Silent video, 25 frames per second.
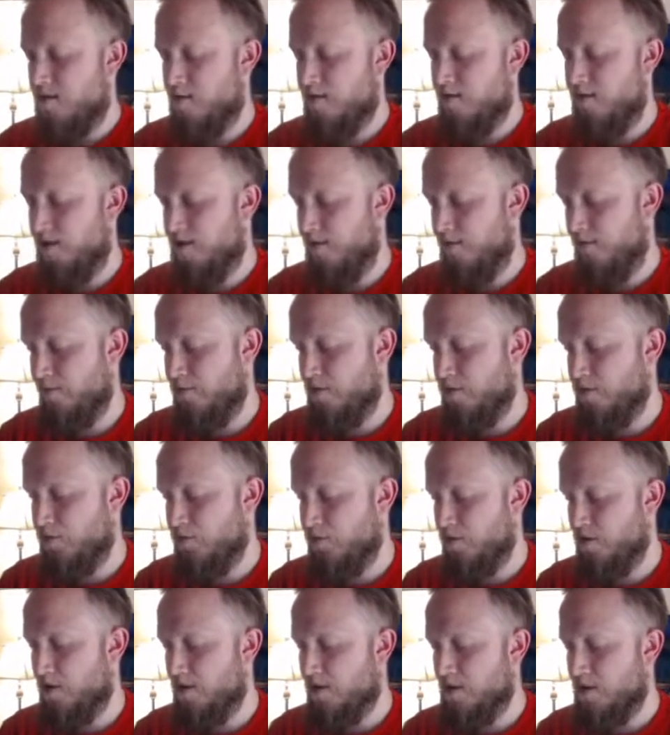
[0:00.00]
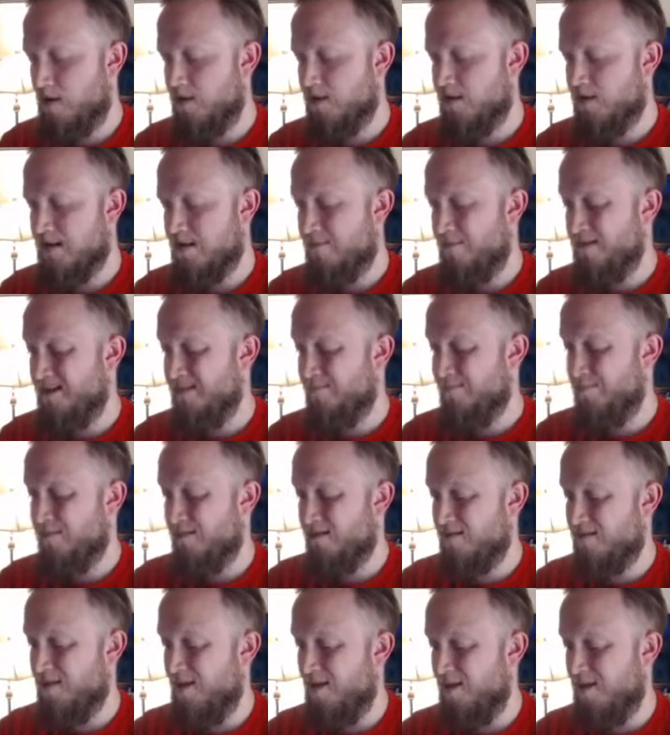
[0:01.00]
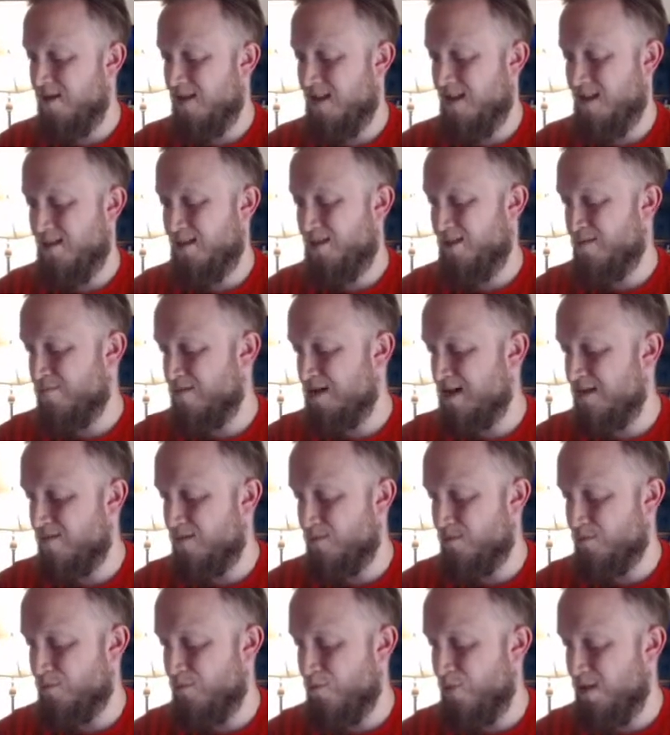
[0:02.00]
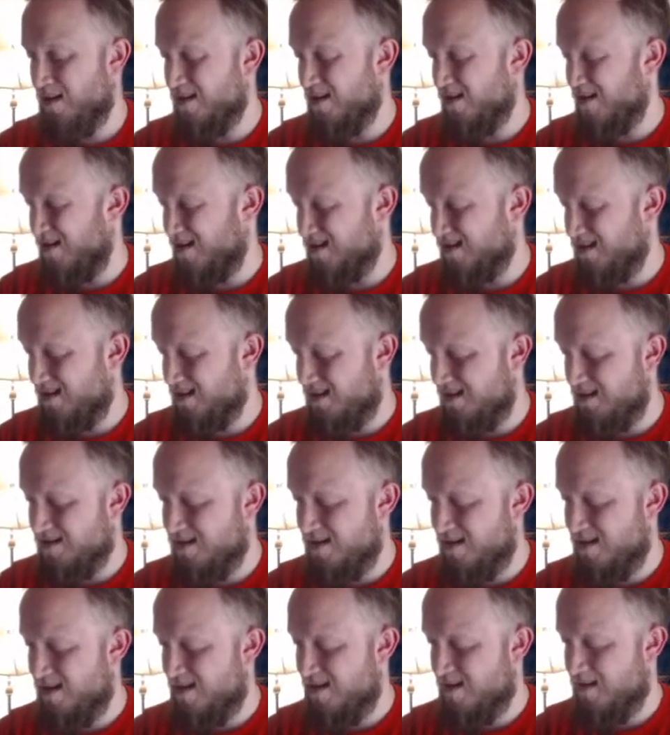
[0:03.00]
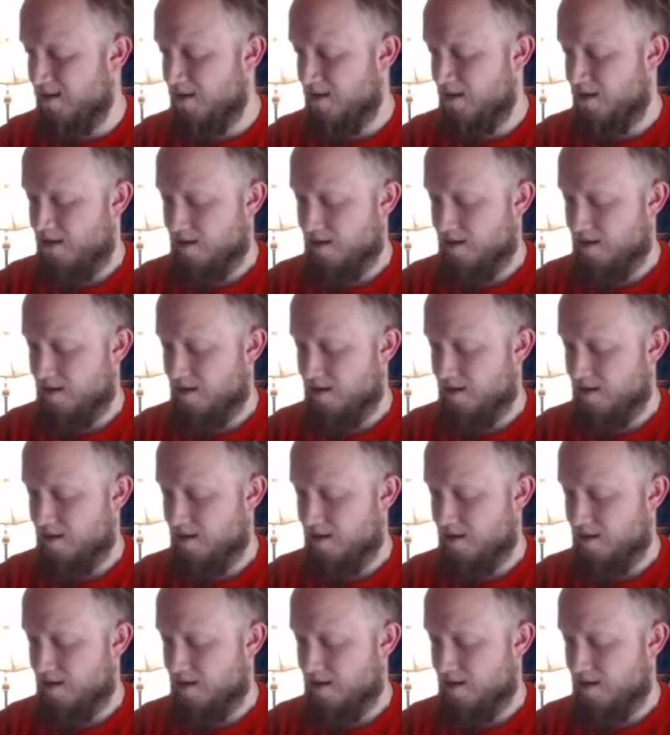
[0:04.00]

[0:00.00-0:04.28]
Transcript: We got a few strong cards in there. We did put like 3 of those 1-cost cards in here.